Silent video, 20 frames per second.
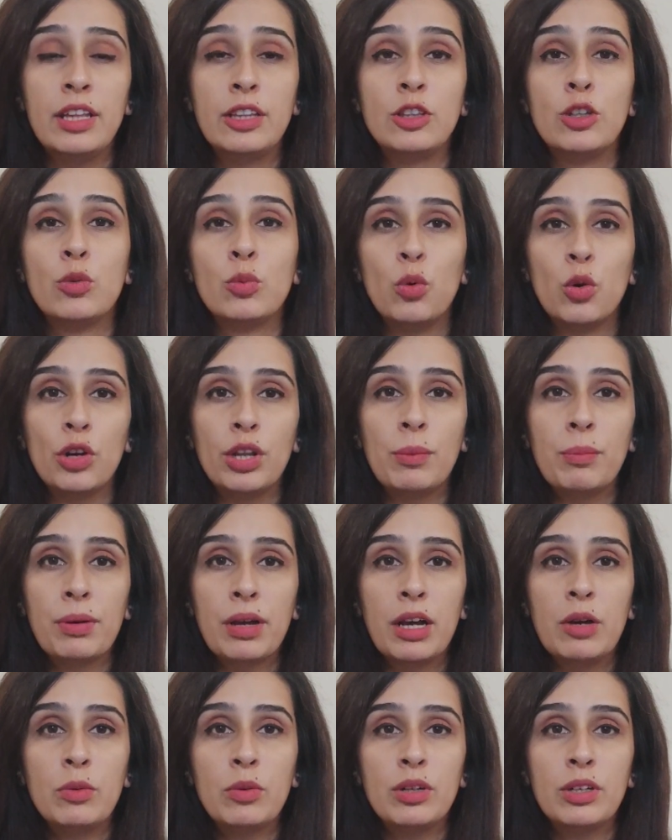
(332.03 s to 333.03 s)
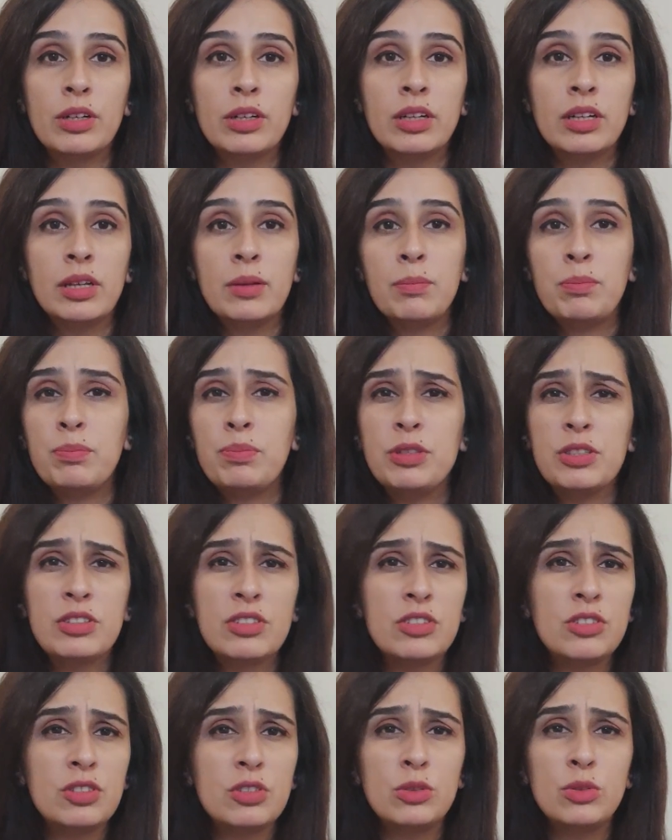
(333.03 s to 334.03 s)
their voting power,
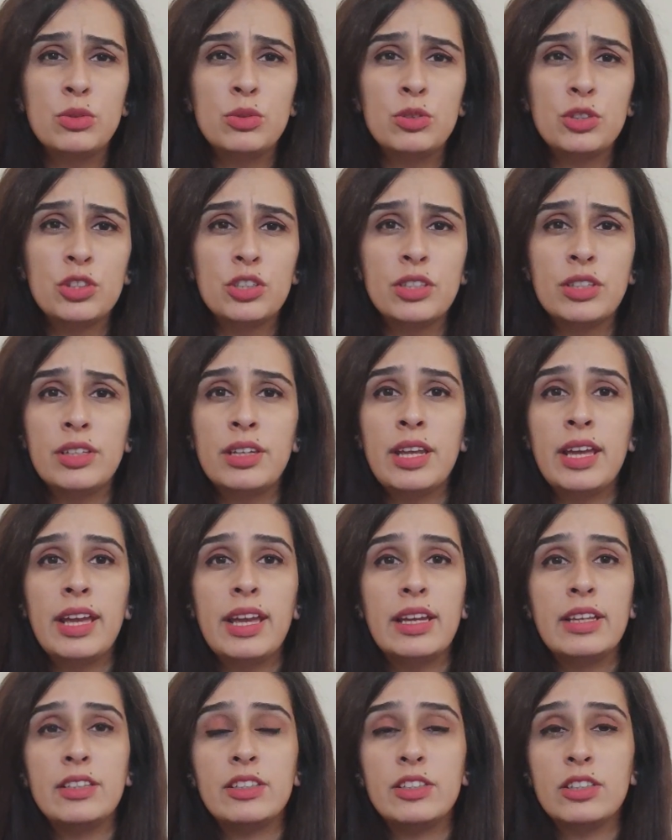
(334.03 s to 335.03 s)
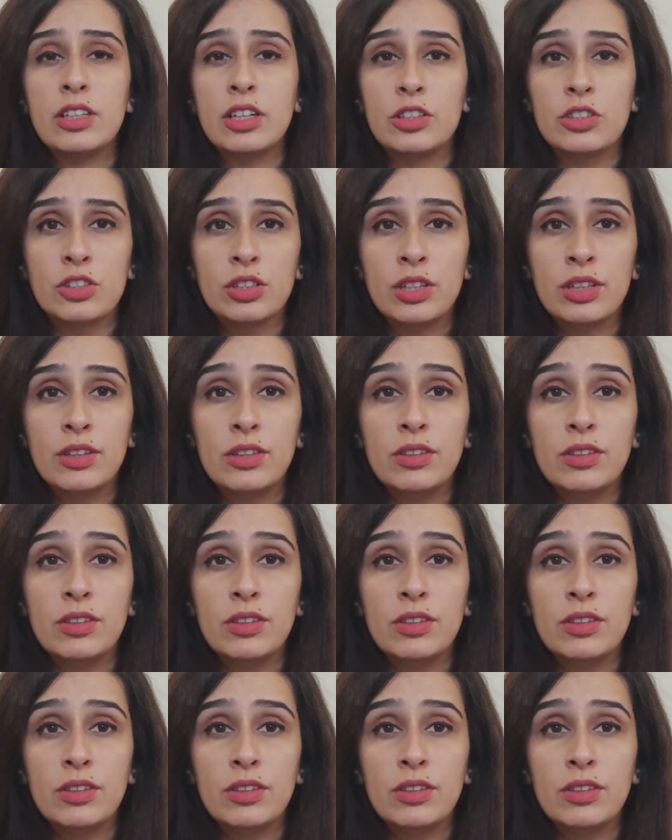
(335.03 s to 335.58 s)
business dilution, and such,